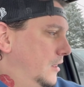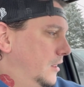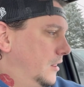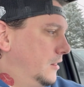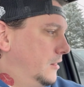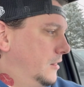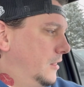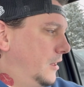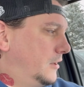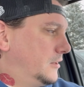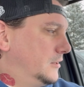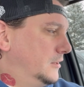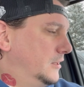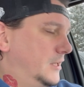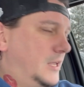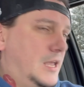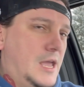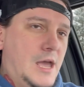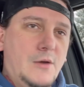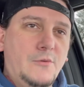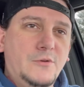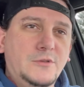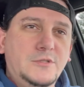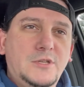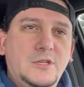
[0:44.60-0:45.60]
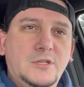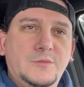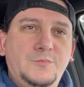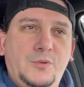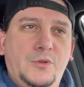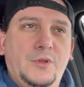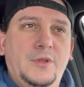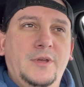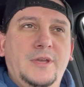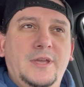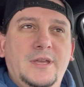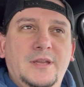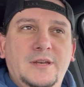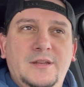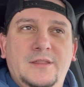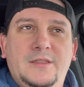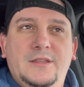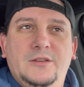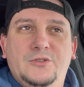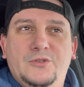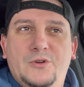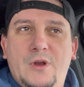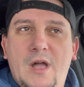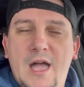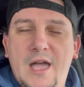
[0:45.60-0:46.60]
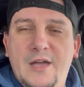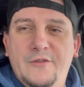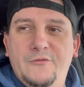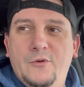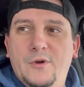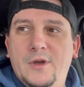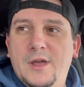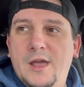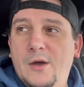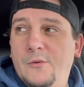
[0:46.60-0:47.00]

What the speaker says: Luckily, I was just pulling into the driveway.